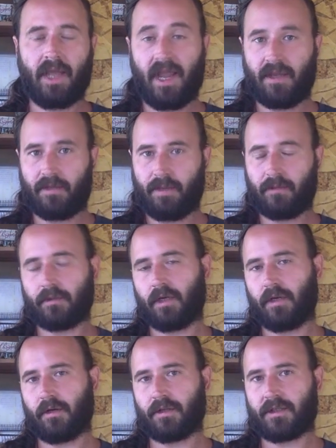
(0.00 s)
And to be able to
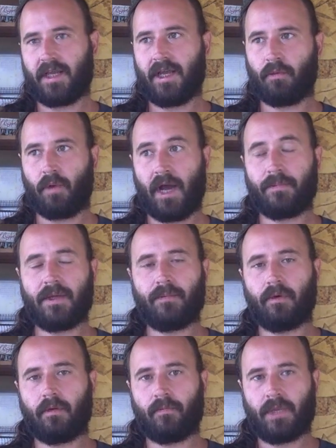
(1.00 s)
understand why
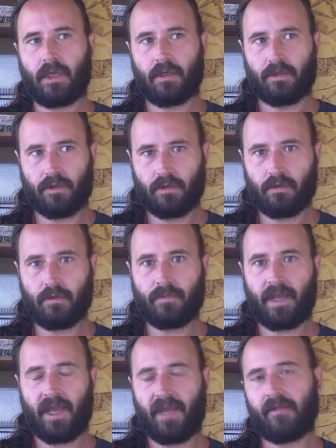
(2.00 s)
people do
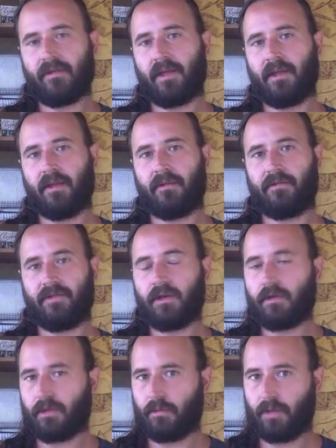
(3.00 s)
and behave and
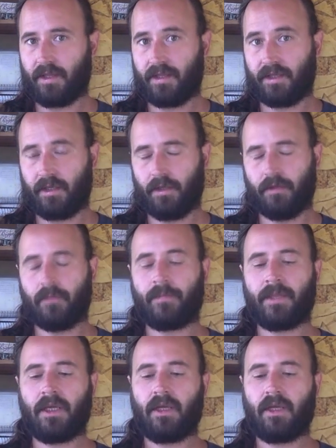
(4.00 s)
feel the way that they do,